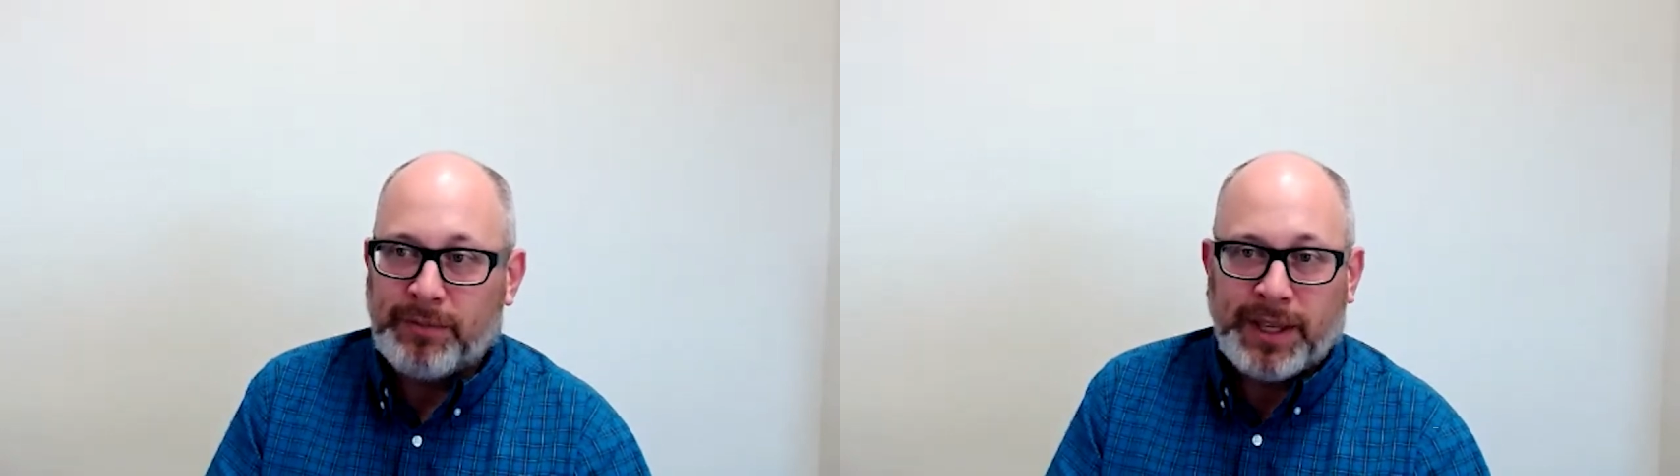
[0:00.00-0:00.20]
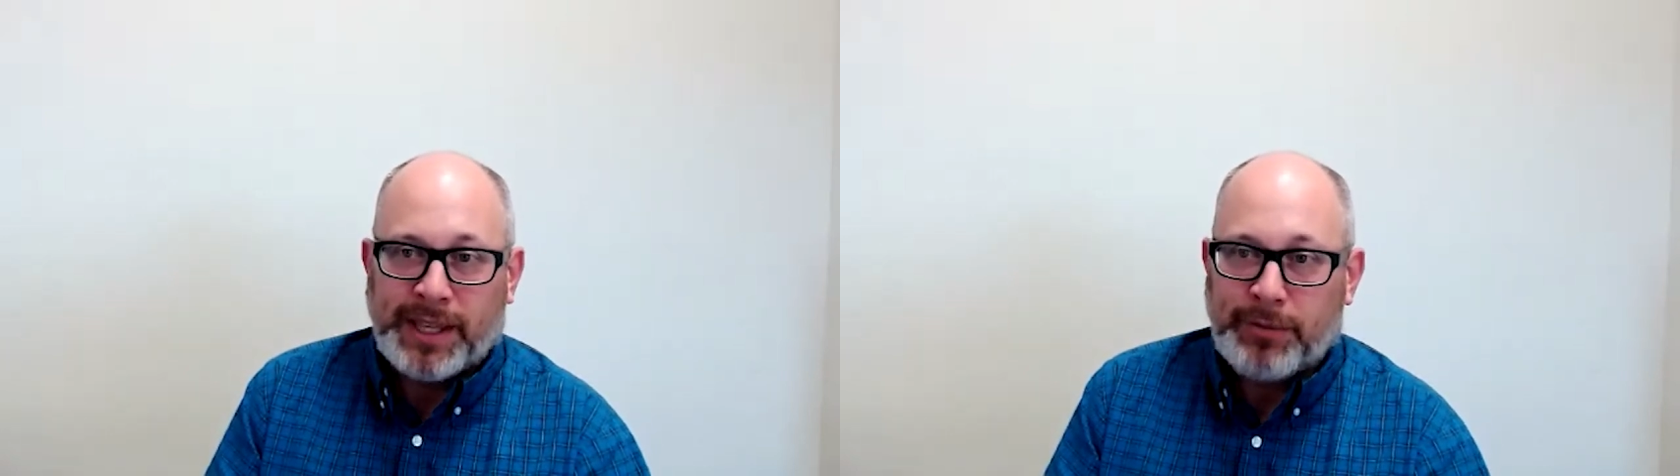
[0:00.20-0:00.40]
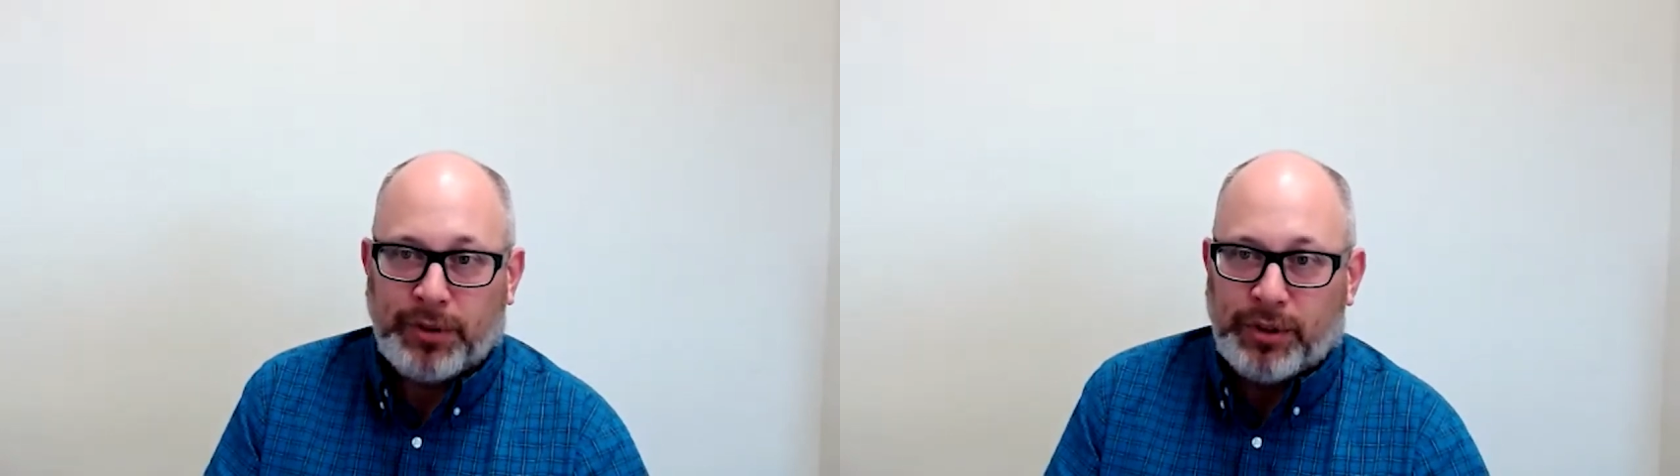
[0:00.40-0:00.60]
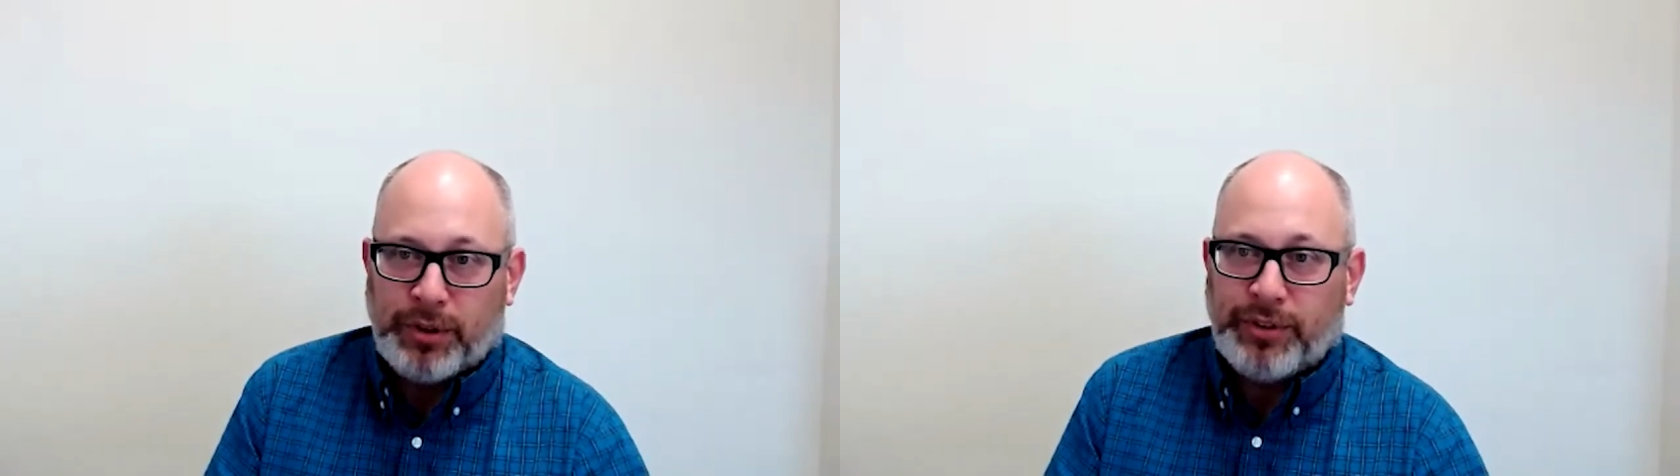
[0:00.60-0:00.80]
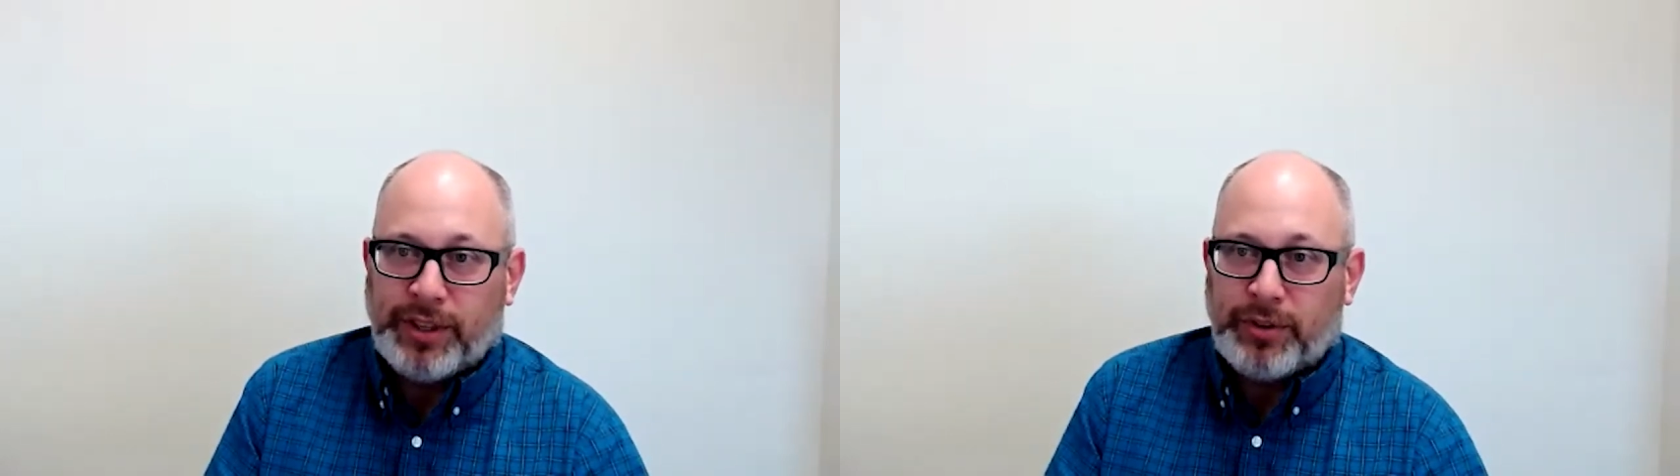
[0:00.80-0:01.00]
make absolutely no
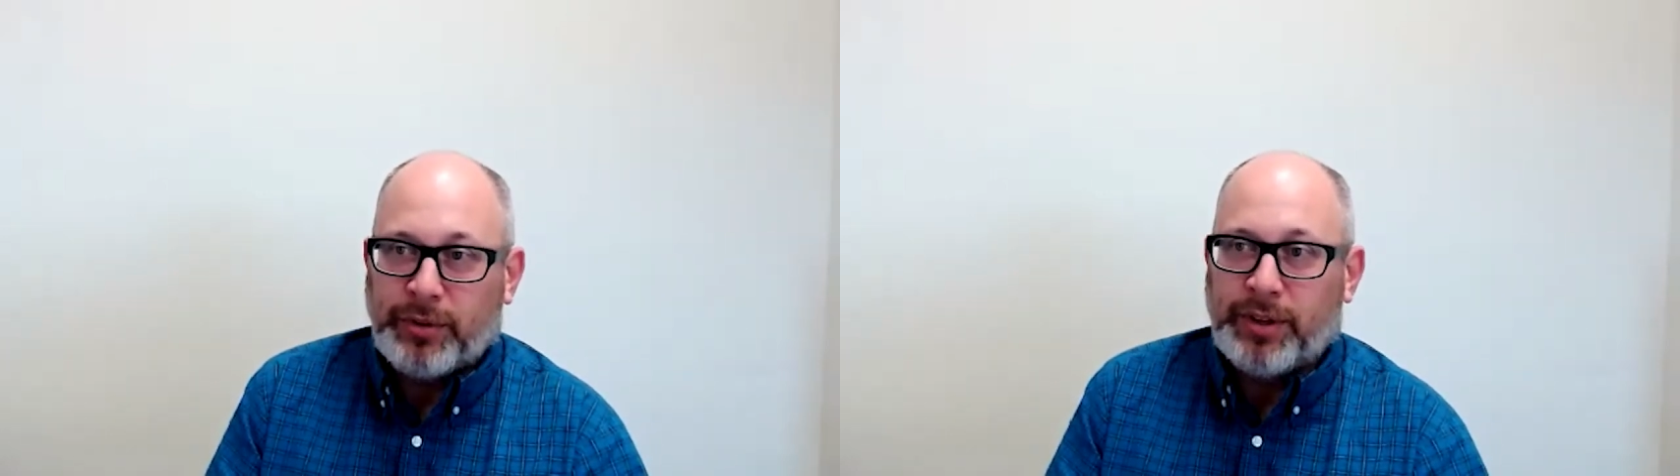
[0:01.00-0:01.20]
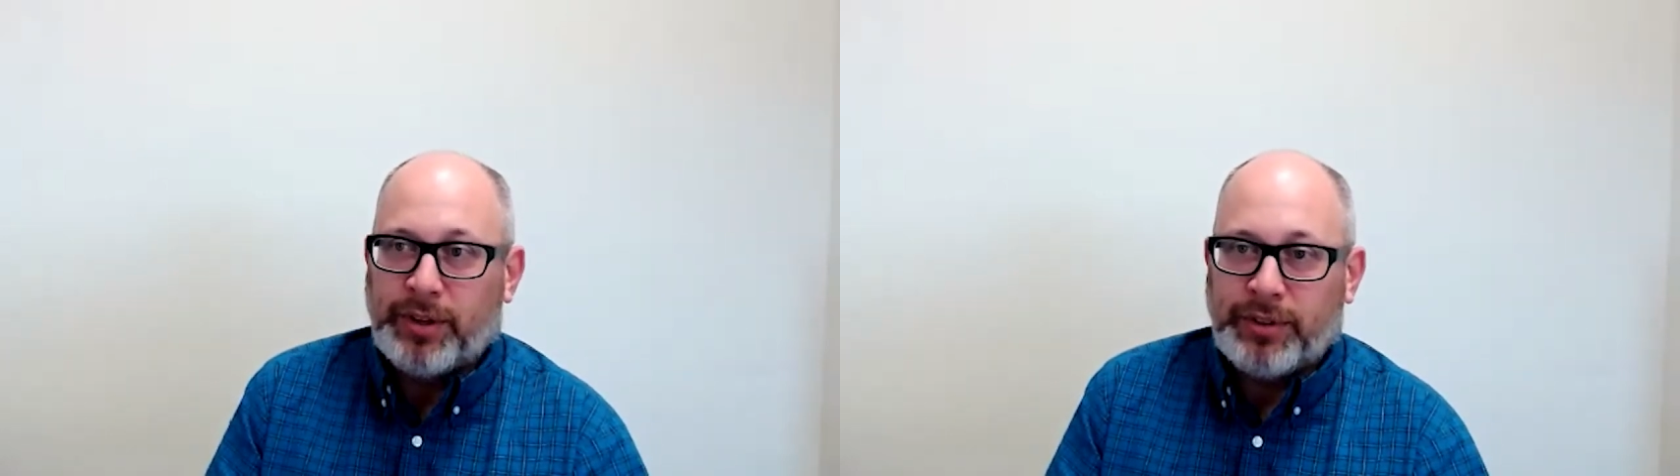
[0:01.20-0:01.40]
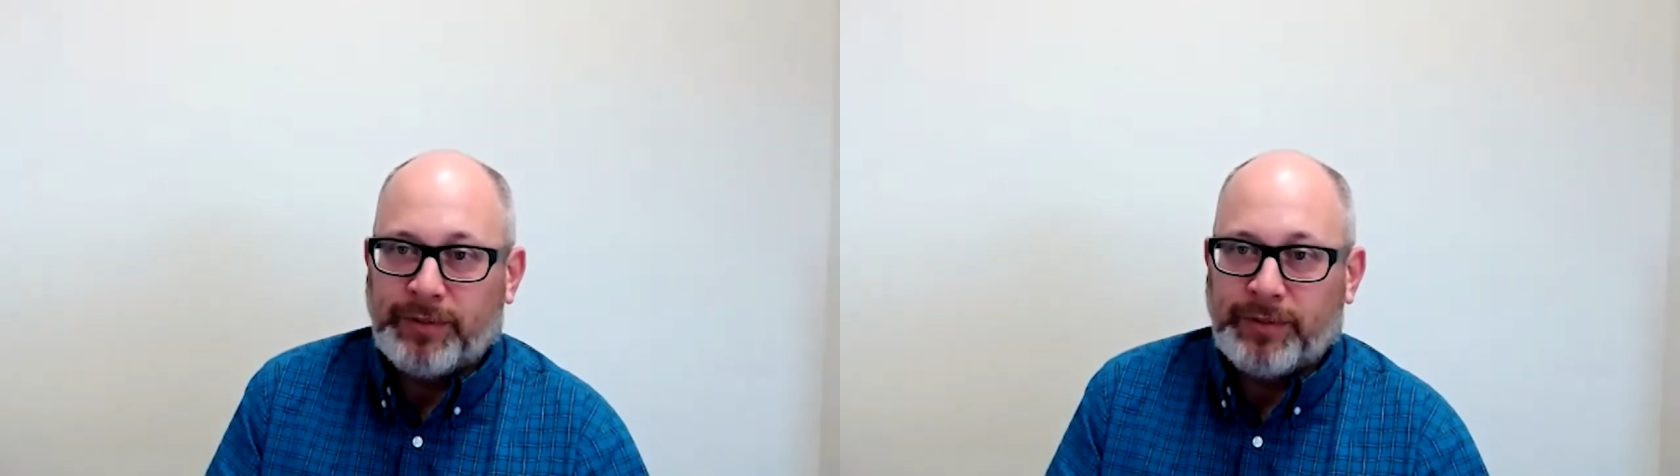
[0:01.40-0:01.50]
sense to us.